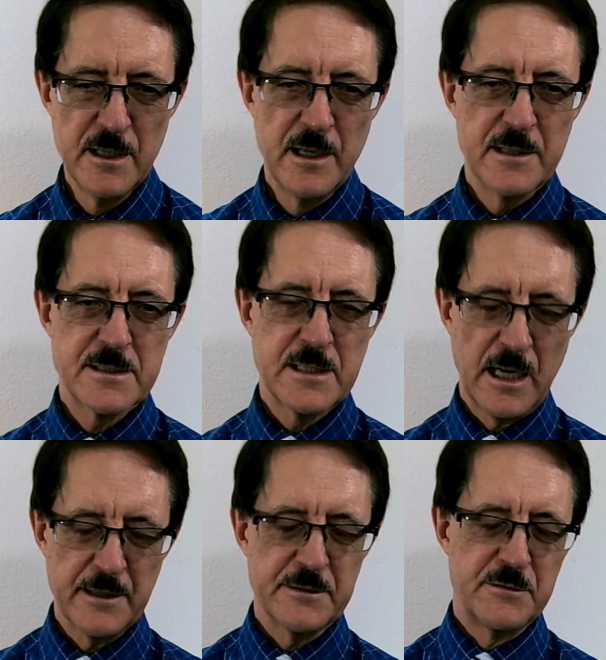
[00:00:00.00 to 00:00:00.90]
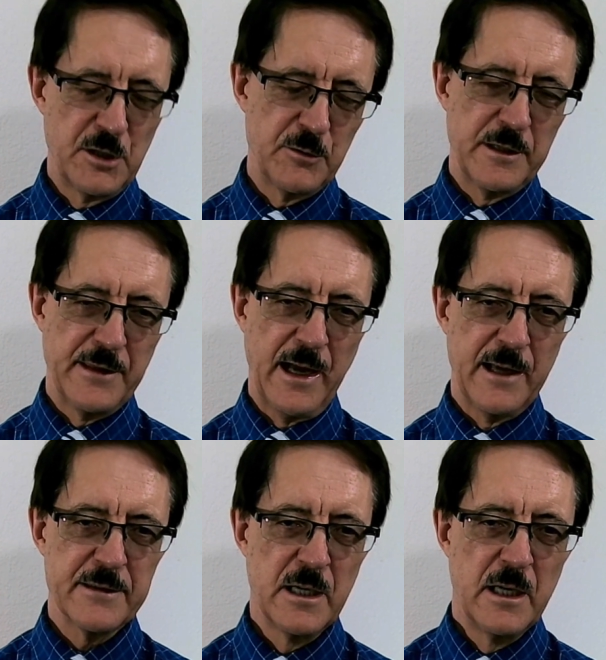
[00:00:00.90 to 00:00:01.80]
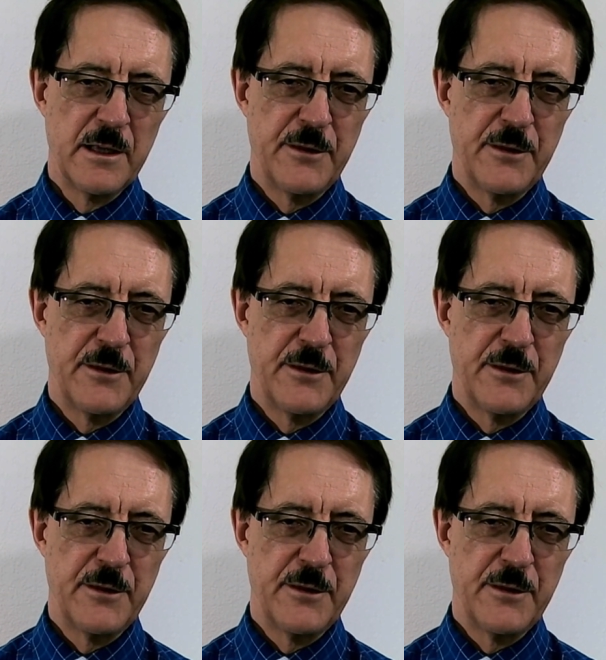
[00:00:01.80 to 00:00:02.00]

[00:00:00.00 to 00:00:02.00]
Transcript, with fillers: Instead of doing that, the